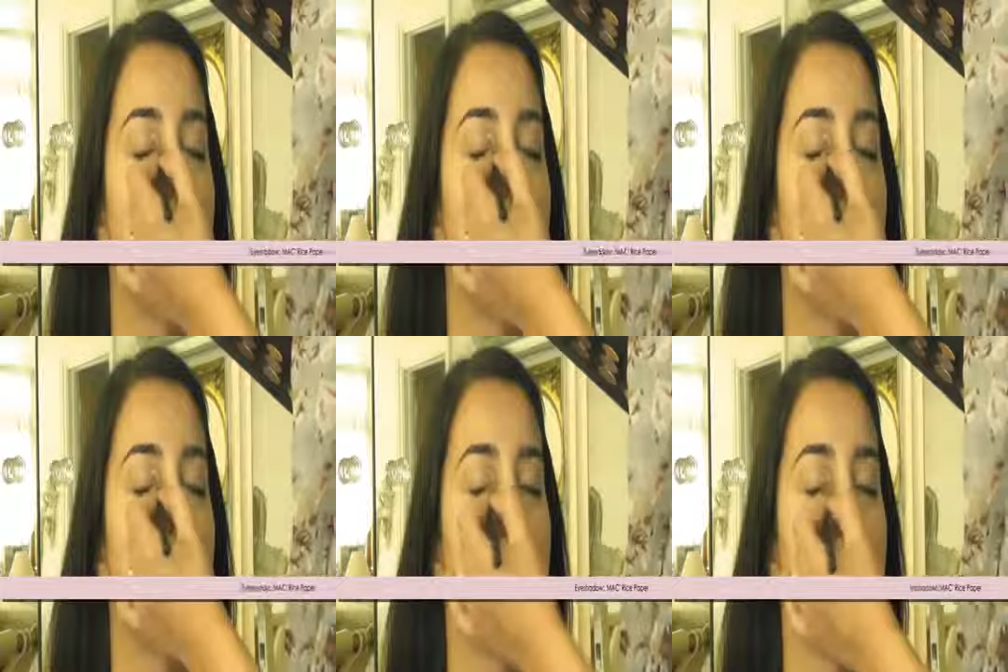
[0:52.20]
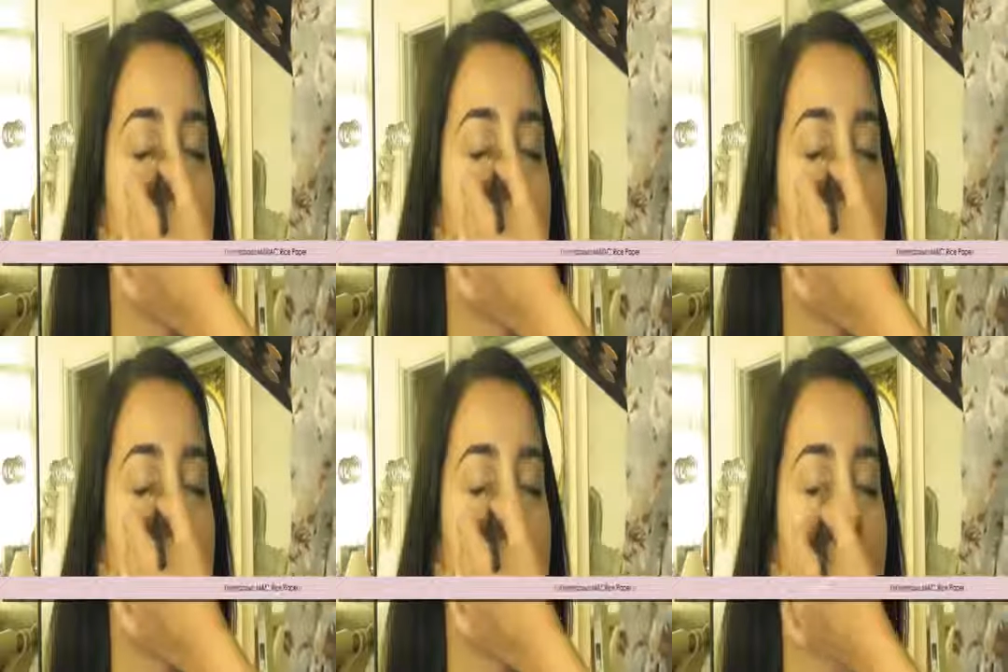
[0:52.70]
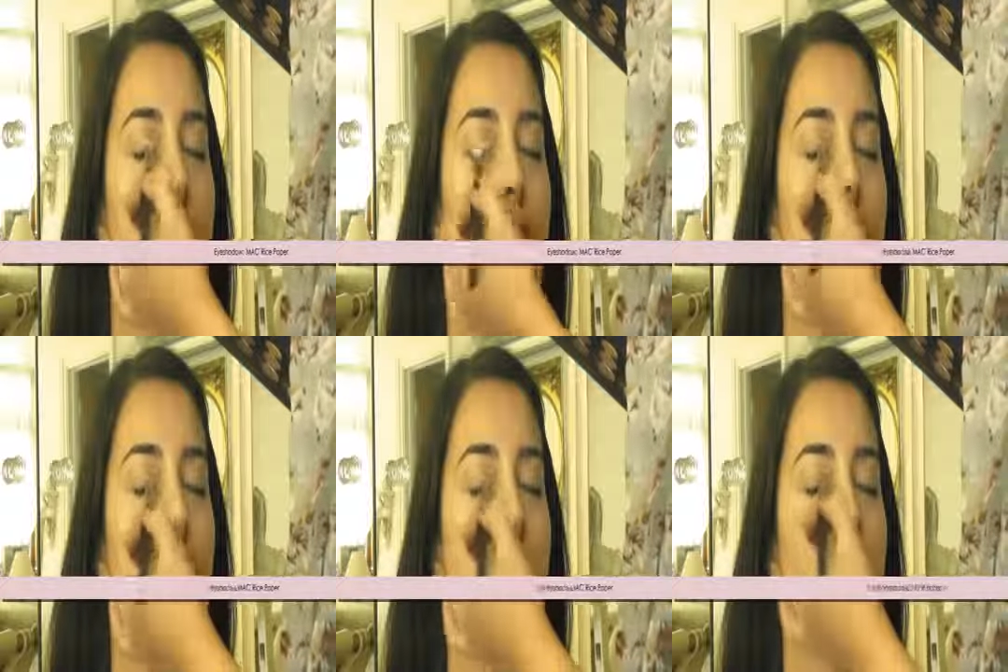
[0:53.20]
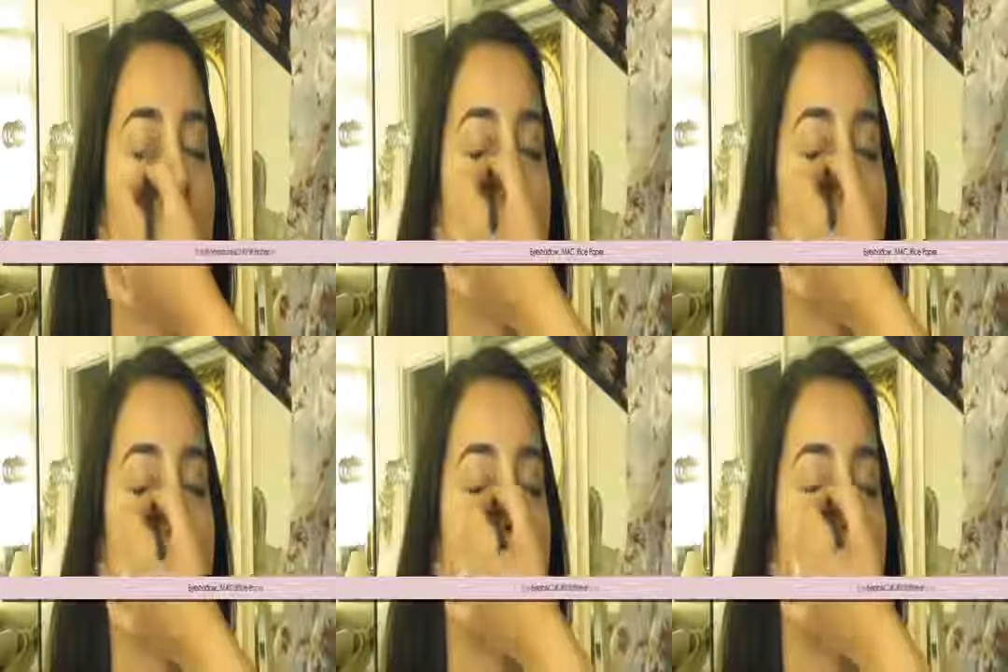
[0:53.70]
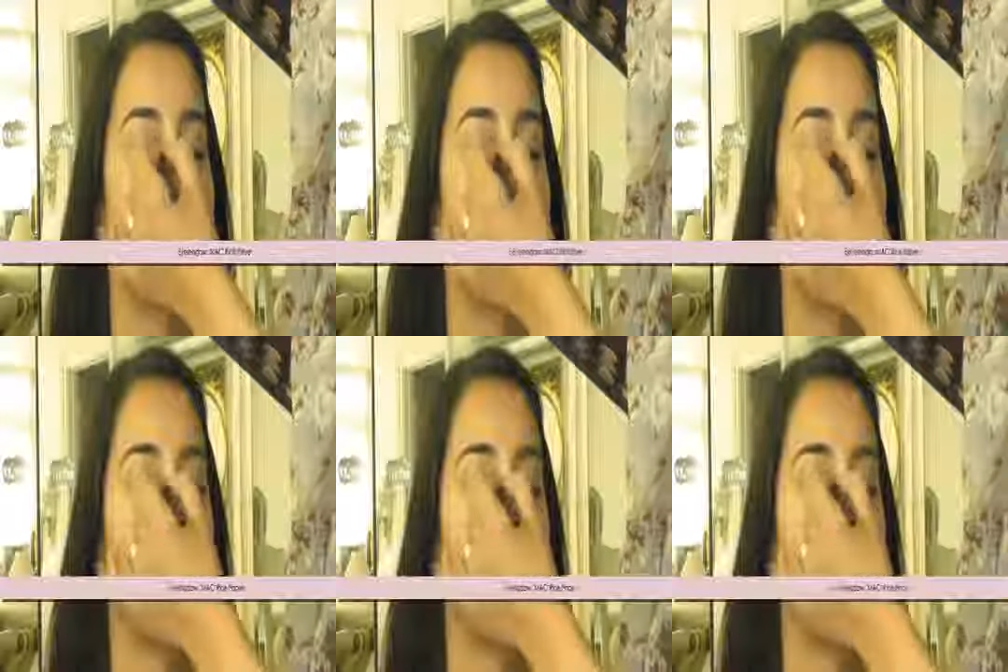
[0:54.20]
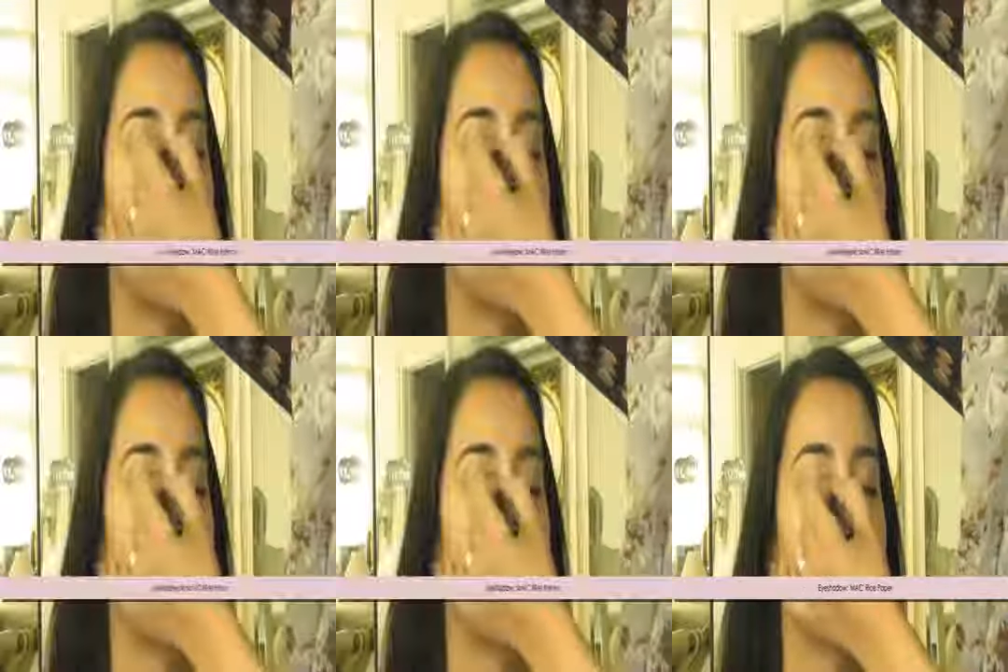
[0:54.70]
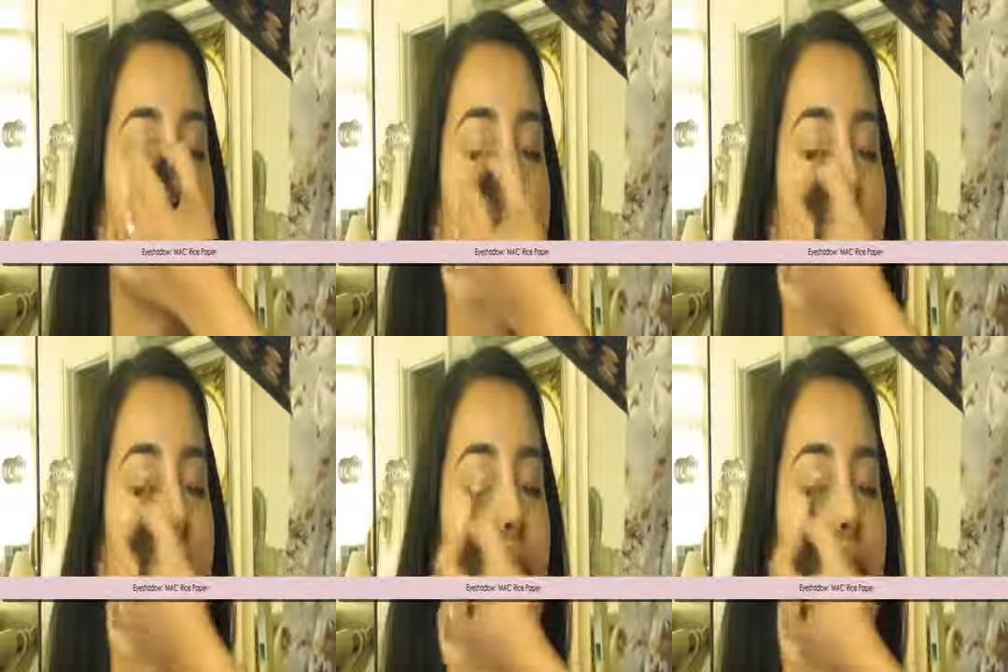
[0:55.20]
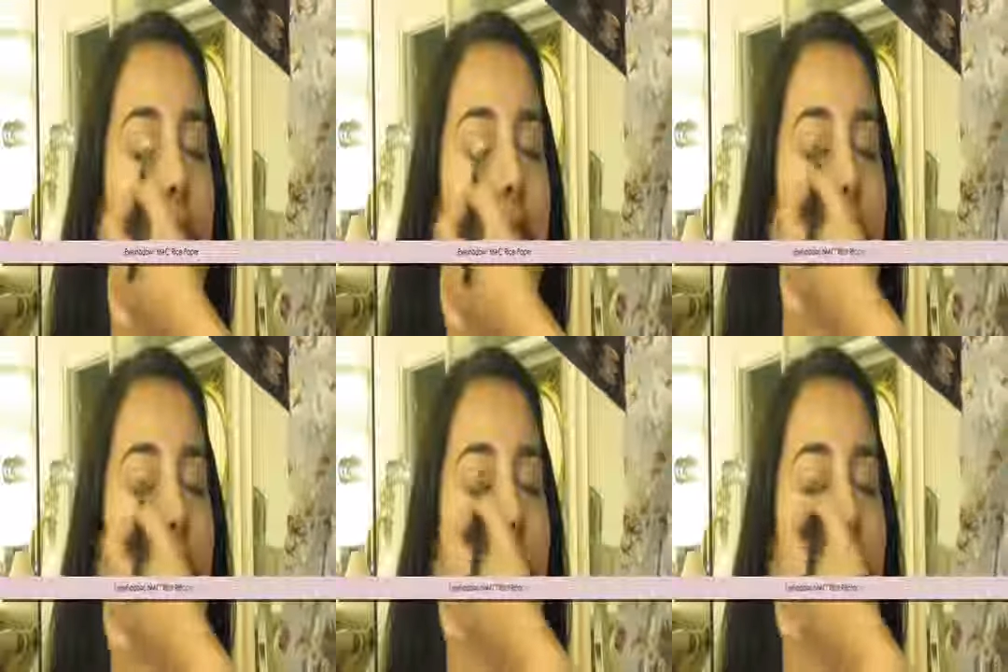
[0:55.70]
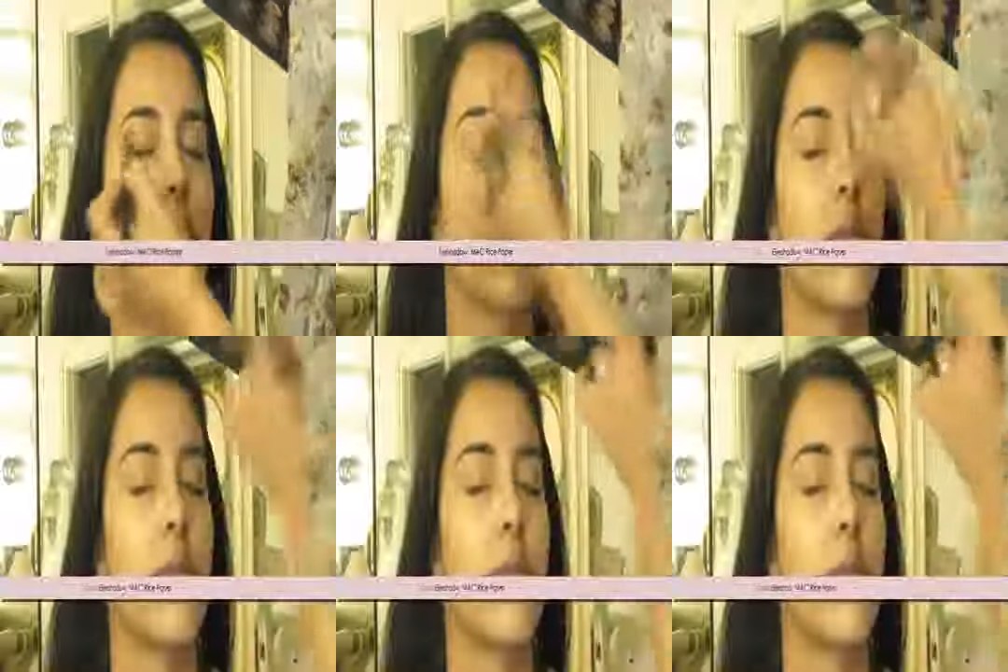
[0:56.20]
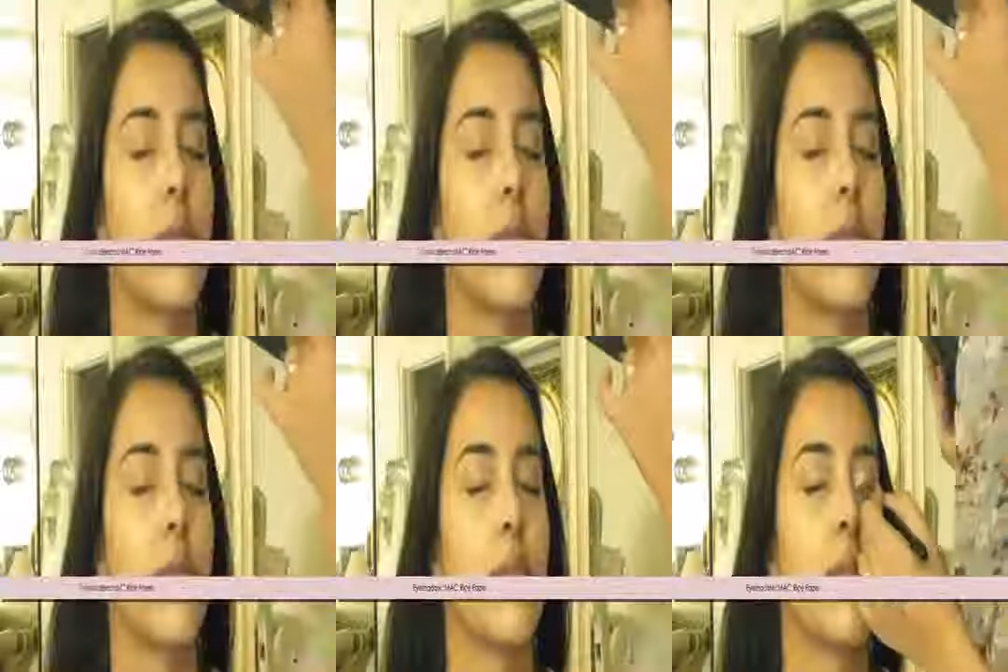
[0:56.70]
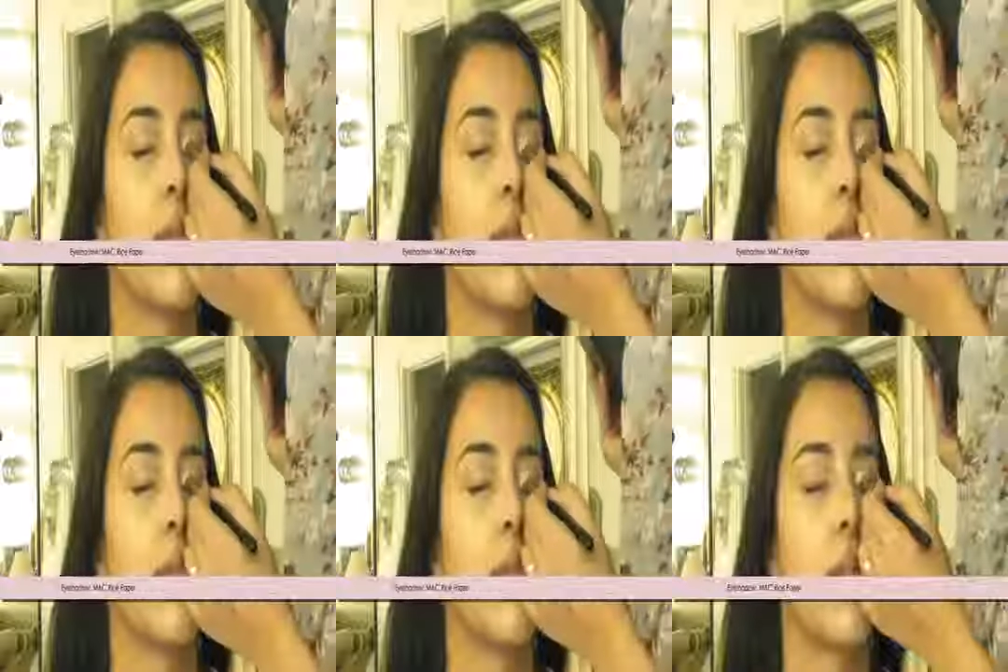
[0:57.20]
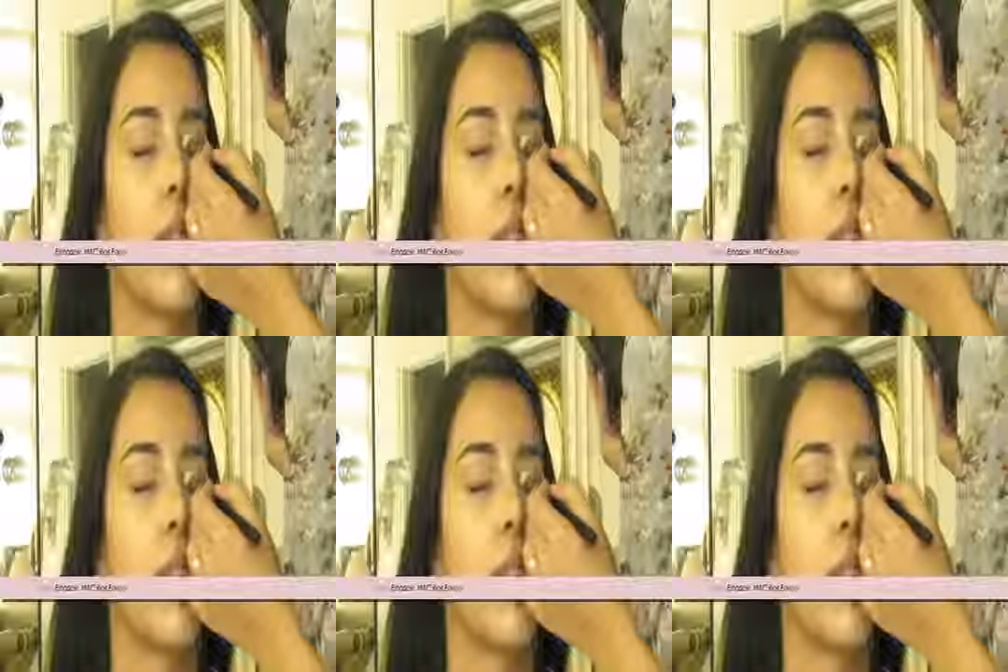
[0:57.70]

I'm using Rice Paper by MAC at the inner corners of the eye,